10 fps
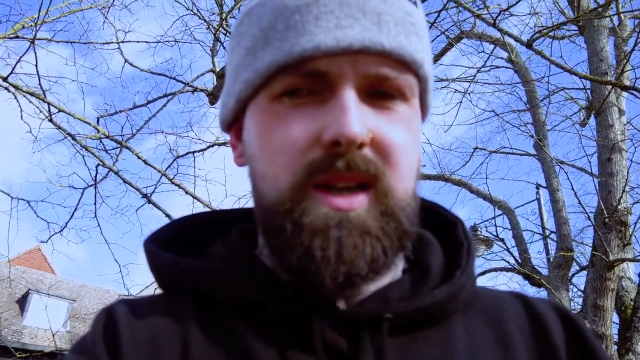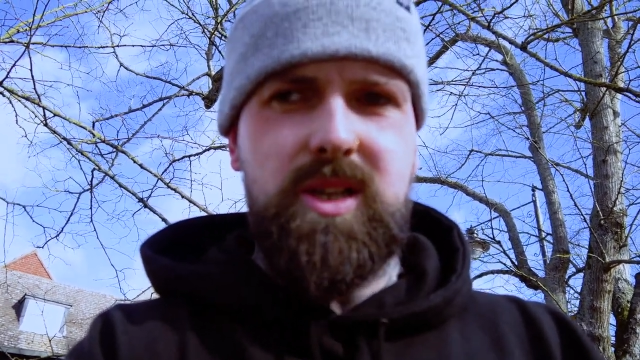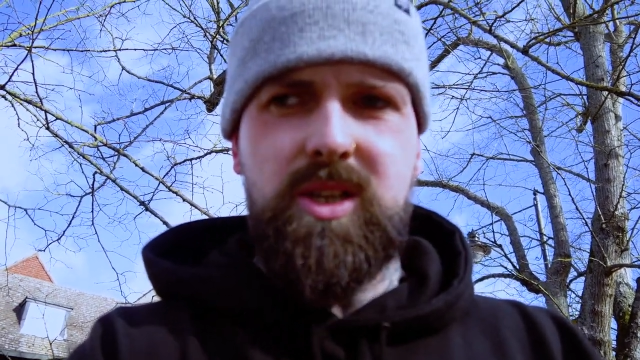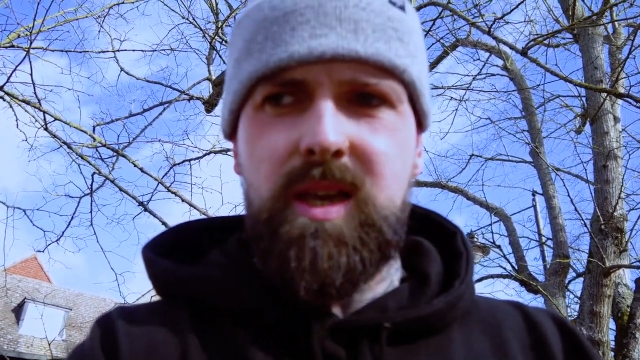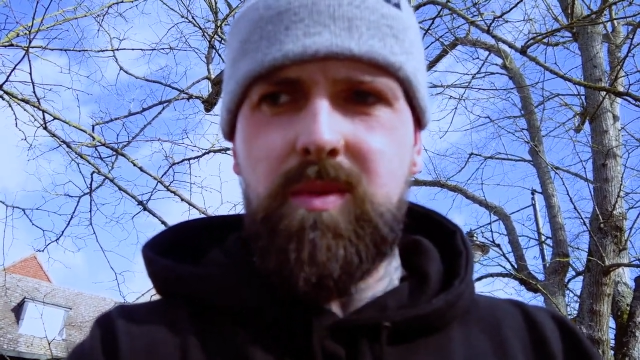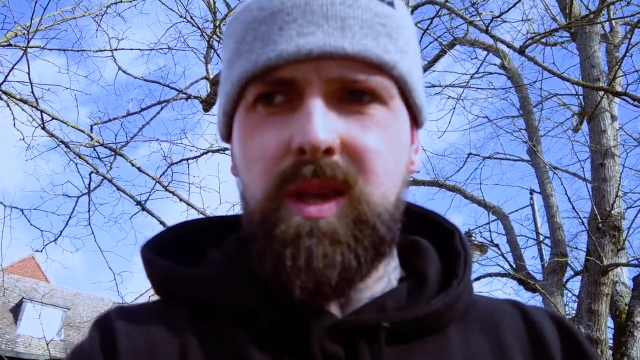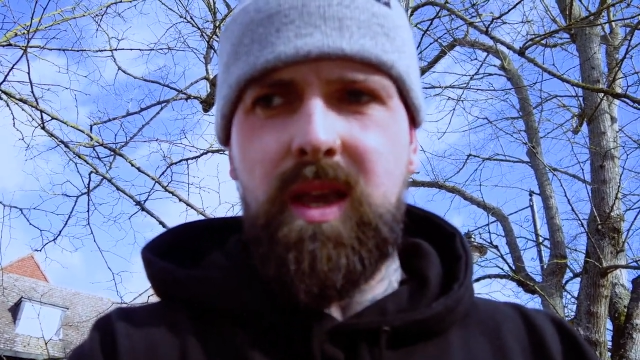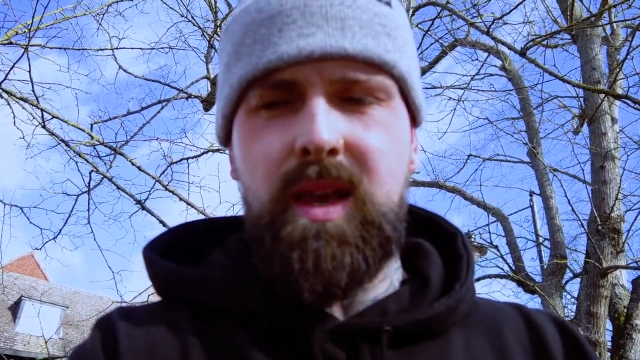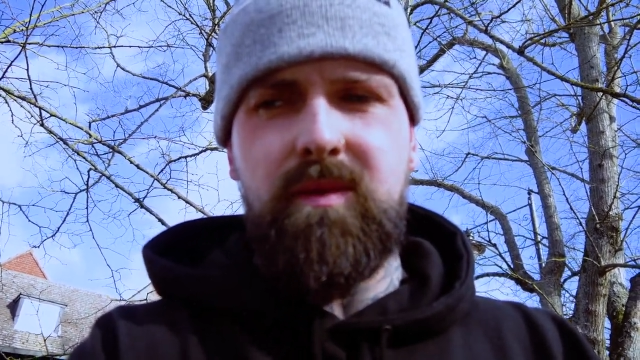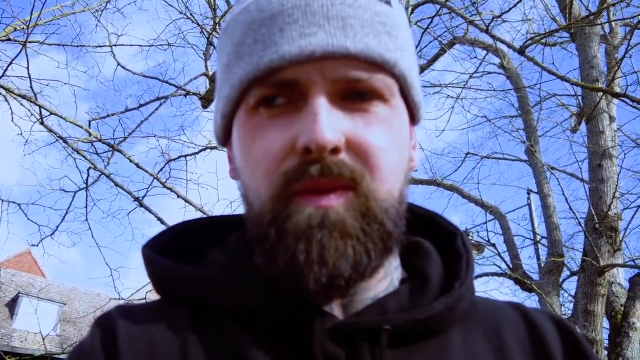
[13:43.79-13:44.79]
It's a cheap
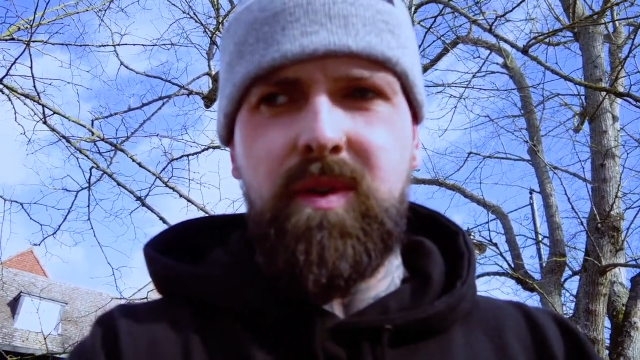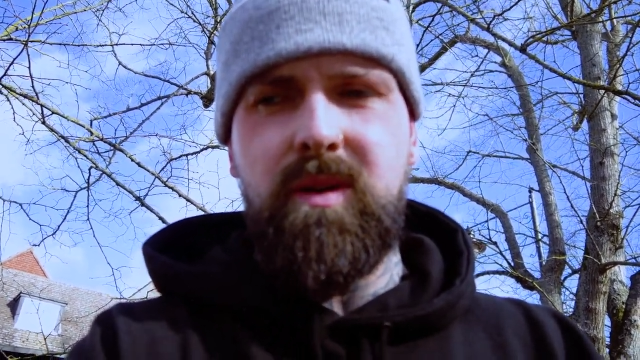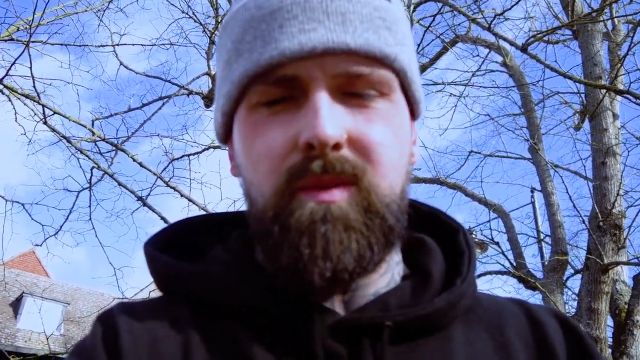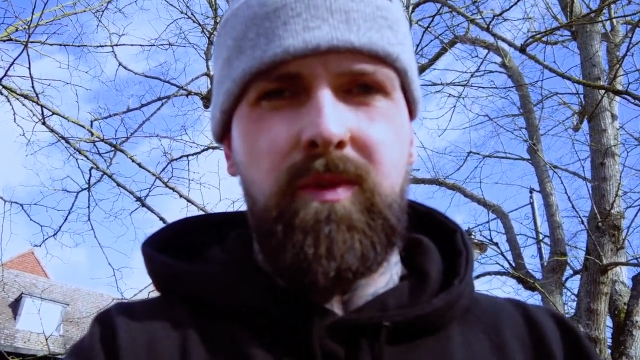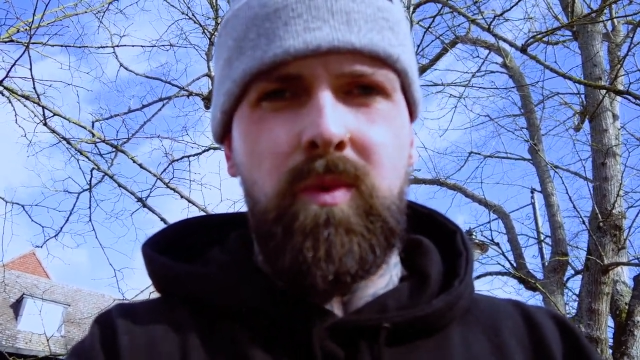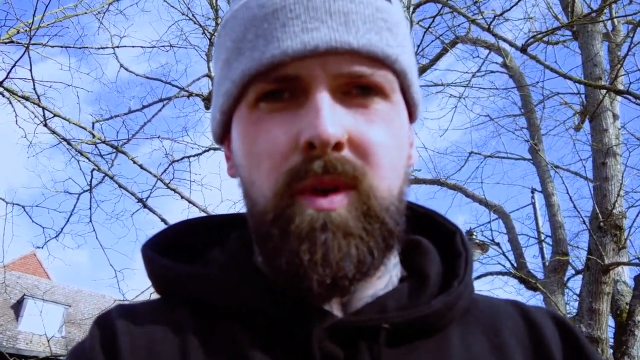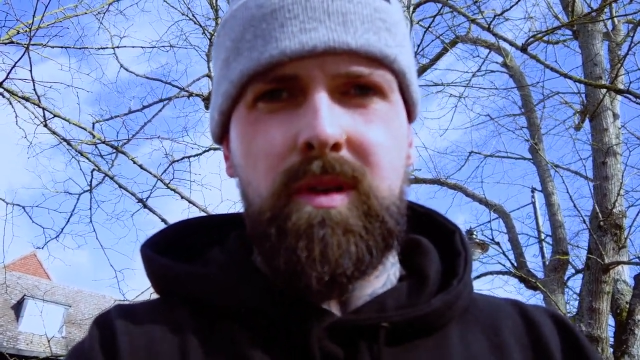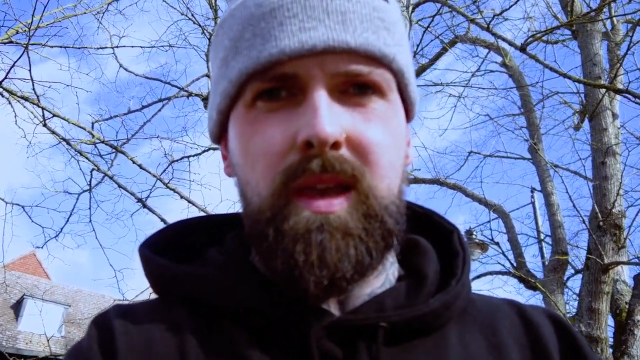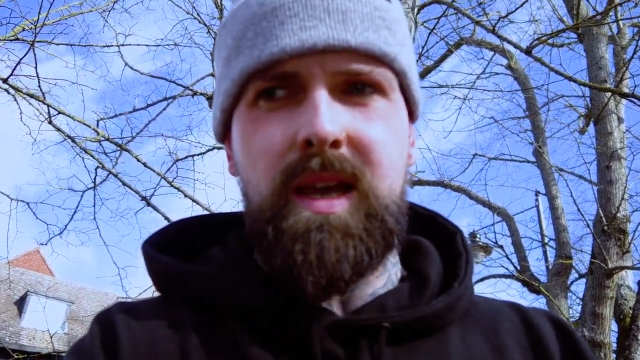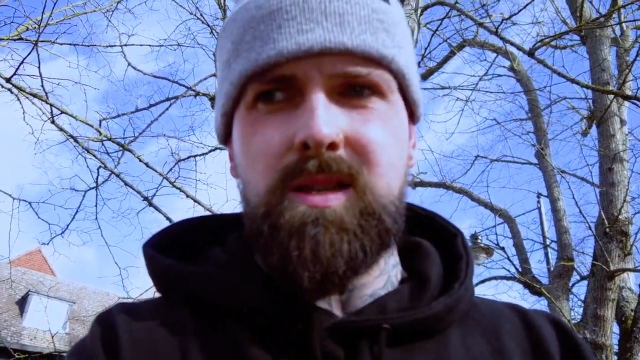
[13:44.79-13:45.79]
kit for what
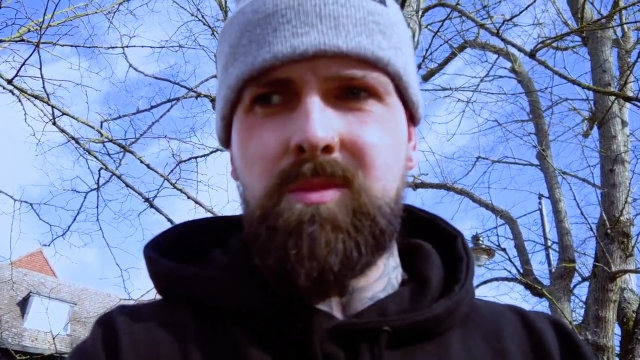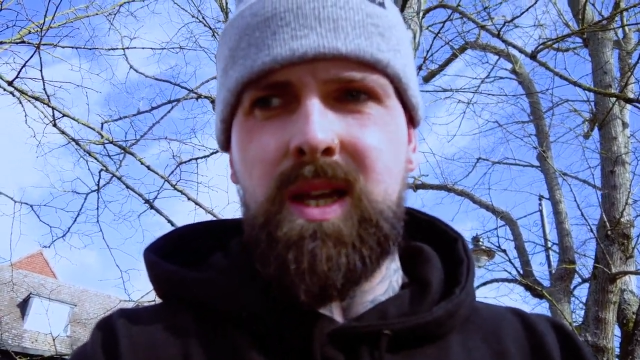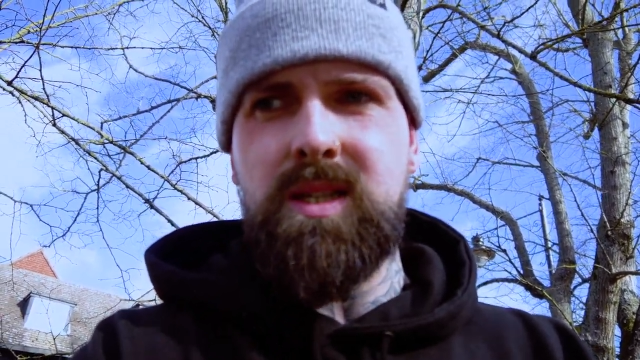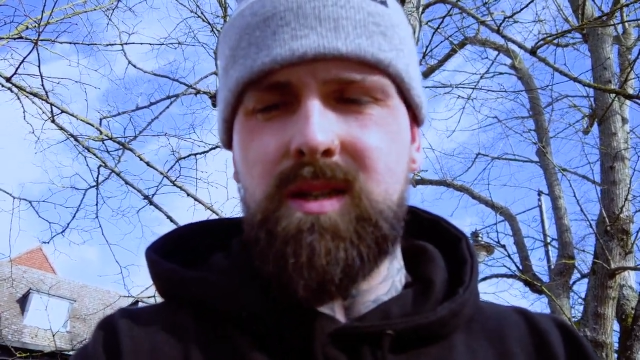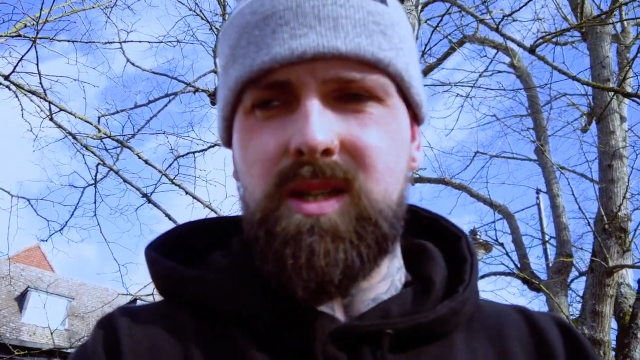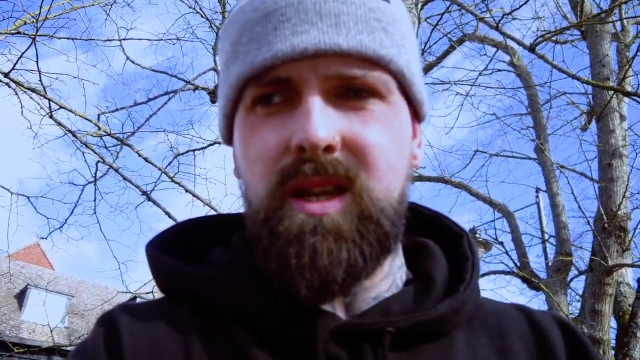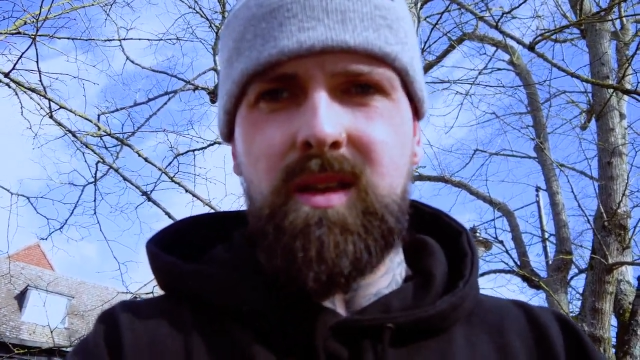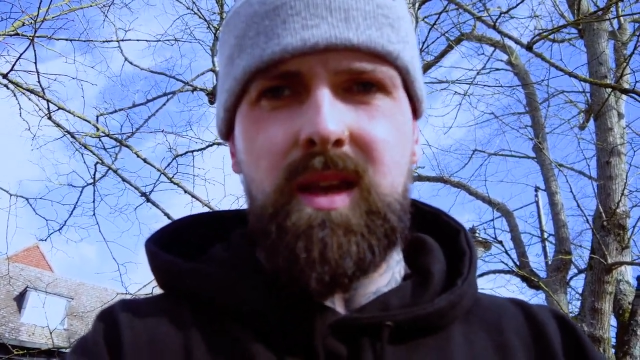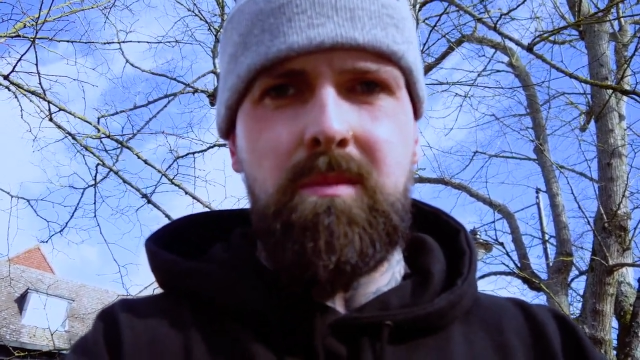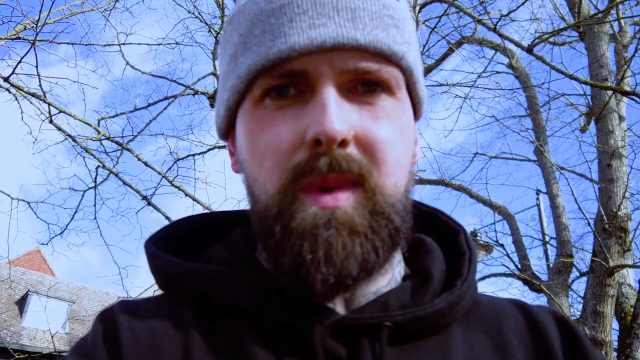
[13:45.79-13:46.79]
you get. It's amazing. So you
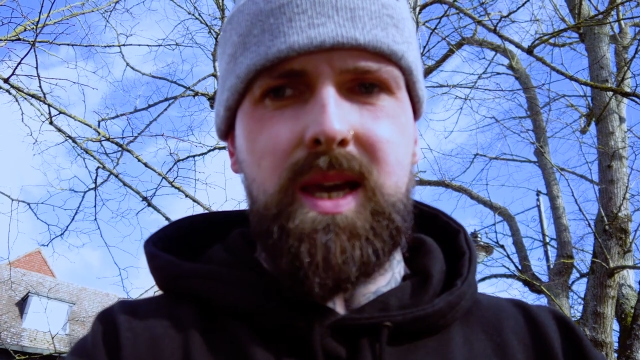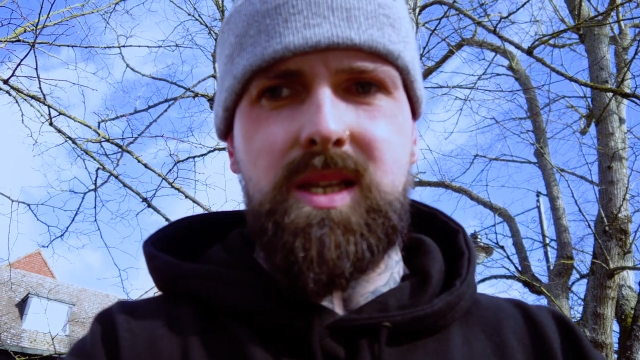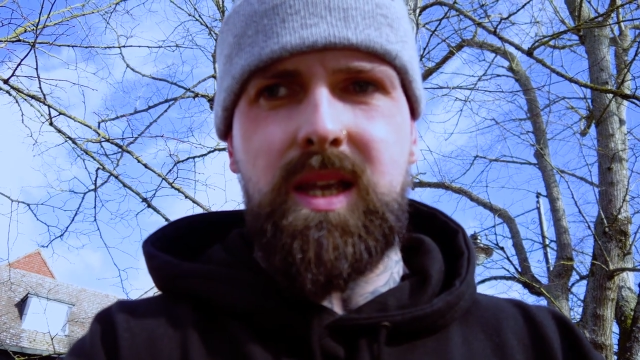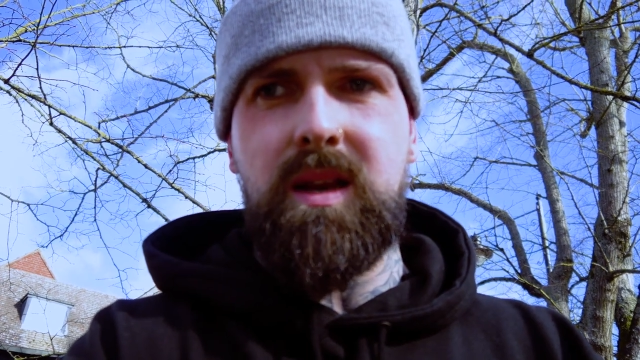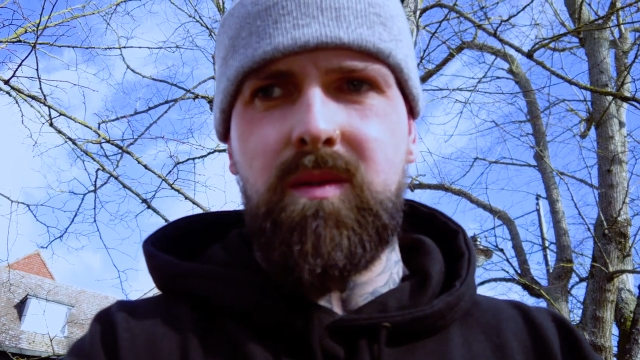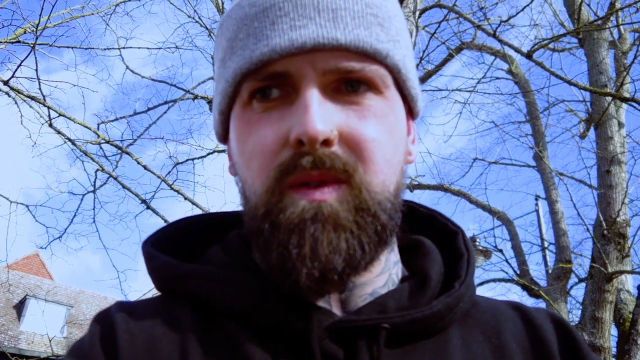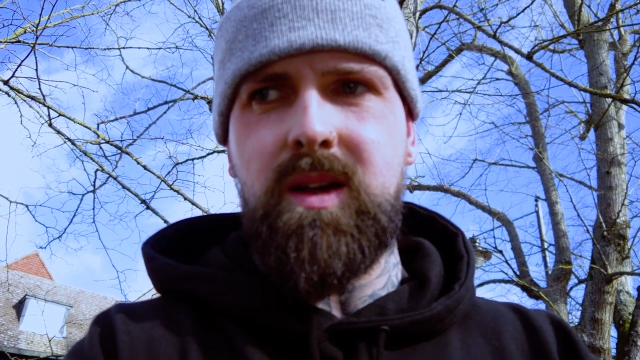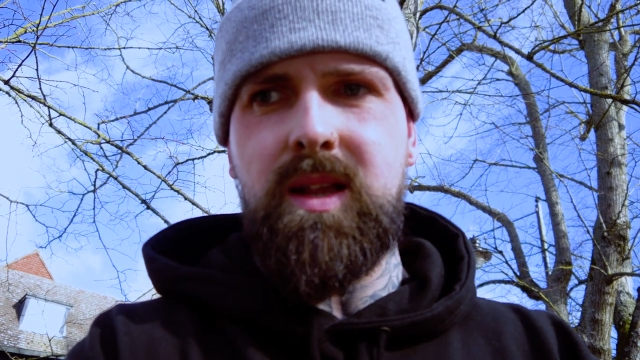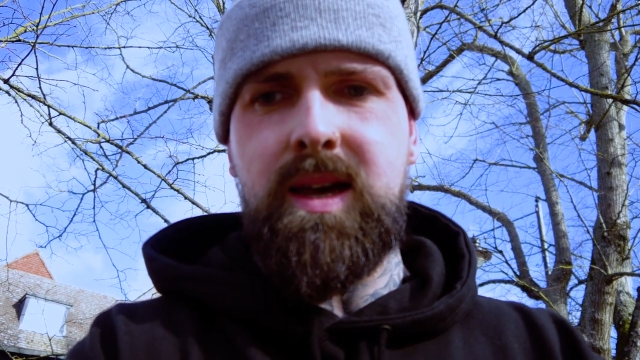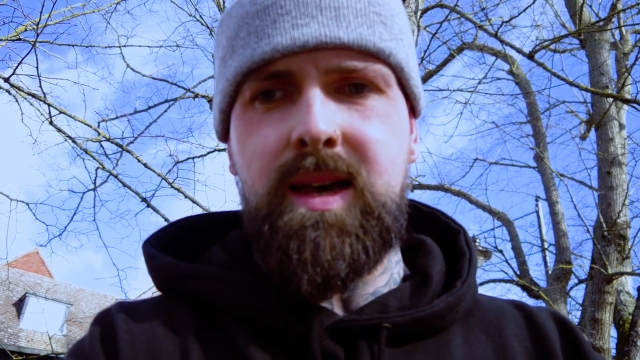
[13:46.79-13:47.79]
get the mastic and everything
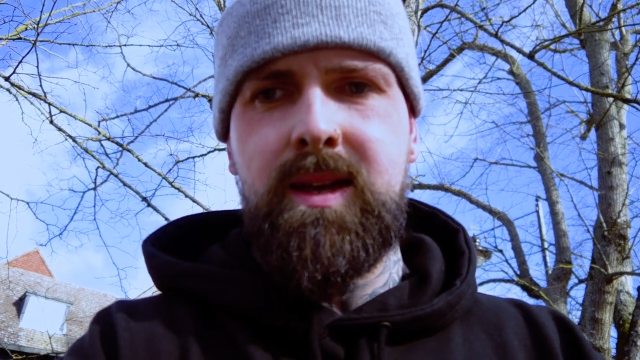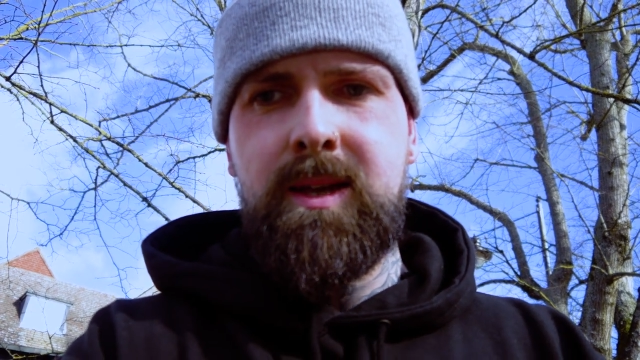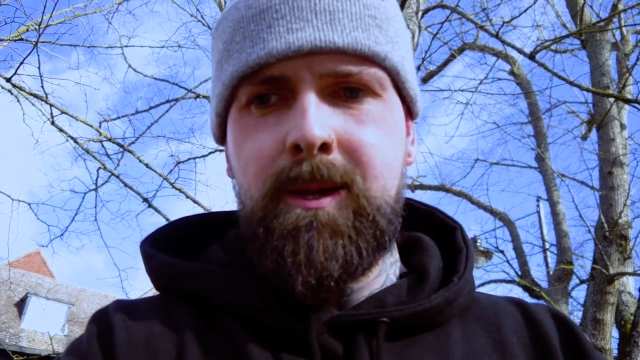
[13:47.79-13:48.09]
like that.